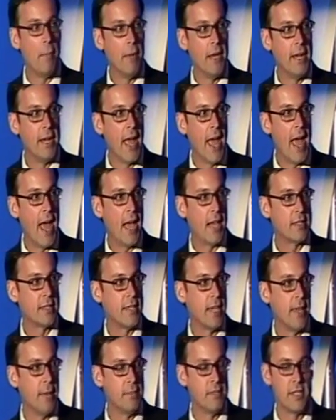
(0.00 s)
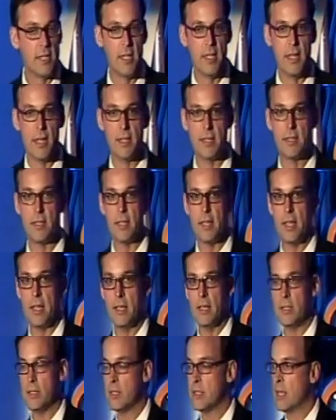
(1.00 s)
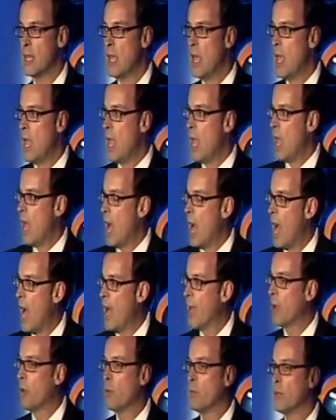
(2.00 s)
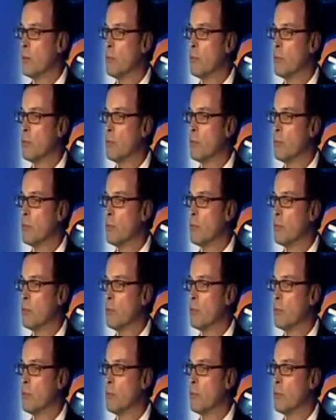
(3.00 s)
being asked to MC this is I only